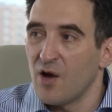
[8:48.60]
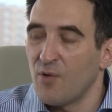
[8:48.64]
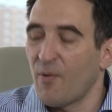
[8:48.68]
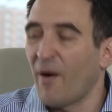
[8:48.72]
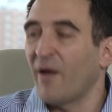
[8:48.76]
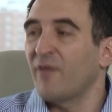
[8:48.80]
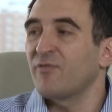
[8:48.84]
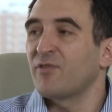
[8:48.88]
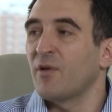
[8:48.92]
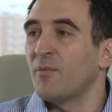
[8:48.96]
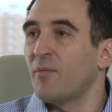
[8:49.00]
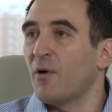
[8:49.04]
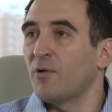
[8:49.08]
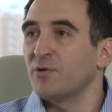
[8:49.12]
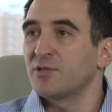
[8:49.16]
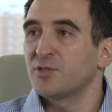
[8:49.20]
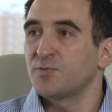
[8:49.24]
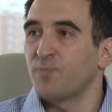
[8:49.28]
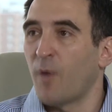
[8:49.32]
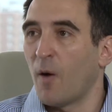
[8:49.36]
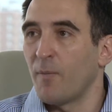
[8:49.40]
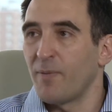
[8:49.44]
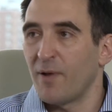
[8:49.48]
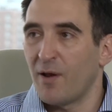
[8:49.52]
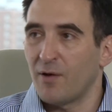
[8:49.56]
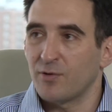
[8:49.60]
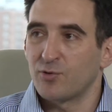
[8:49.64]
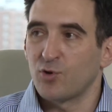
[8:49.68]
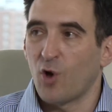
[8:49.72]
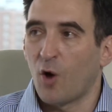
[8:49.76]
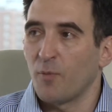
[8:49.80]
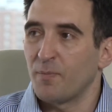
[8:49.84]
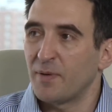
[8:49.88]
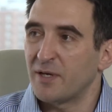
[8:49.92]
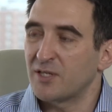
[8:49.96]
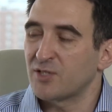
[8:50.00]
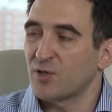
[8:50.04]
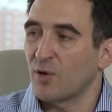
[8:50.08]
one of the most popular
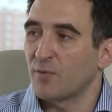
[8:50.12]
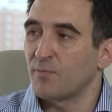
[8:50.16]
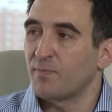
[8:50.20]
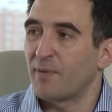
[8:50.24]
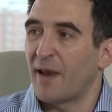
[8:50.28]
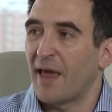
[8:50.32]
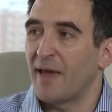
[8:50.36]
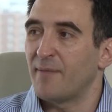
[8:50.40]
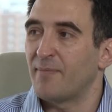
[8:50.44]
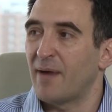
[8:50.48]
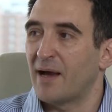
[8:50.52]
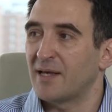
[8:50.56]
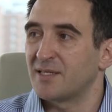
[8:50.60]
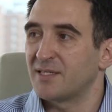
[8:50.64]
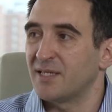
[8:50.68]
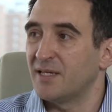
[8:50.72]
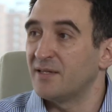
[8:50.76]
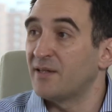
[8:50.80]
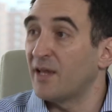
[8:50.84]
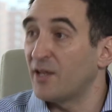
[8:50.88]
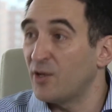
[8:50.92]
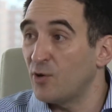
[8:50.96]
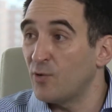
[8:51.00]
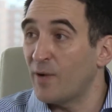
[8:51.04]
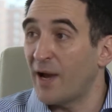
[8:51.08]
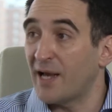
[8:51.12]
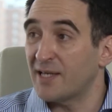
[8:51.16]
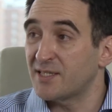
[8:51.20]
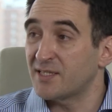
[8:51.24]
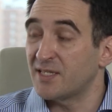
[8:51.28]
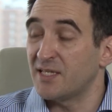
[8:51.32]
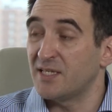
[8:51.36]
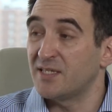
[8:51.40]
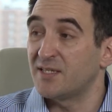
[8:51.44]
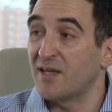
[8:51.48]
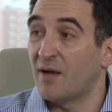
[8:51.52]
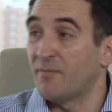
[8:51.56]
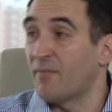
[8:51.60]
topics on Playbus in the
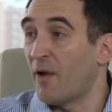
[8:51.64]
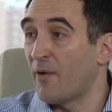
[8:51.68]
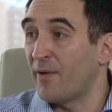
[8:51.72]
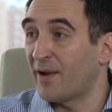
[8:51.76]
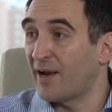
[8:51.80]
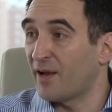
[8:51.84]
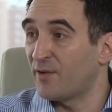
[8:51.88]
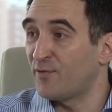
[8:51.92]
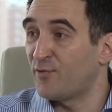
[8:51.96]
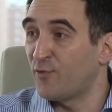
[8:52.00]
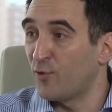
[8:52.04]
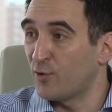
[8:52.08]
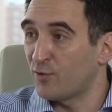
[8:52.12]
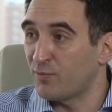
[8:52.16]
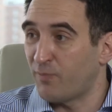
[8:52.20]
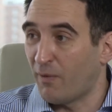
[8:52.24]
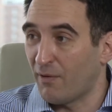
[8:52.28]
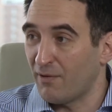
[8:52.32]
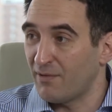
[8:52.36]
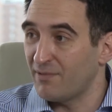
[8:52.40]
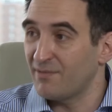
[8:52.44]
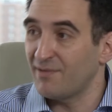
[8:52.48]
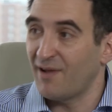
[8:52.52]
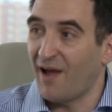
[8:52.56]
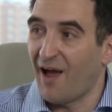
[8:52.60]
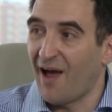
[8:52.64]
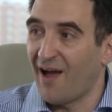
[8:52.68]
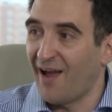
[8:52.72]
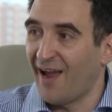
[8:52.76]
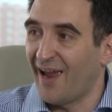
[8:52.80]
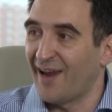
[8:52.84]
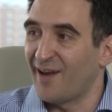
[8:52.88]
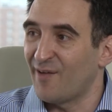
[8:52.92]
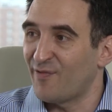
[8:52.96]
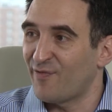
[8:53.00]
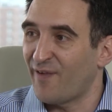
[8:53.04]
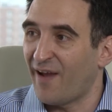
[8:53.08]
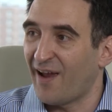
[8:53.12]
US is American football,
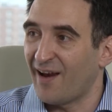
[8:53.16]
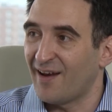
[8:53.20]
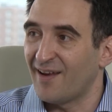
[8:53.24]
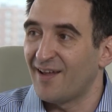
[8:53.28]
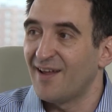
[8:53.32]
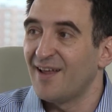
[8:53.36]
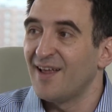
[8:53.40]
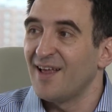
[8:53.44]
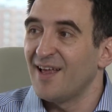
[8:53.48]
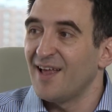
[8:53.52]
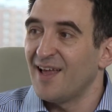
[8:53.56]
NFL.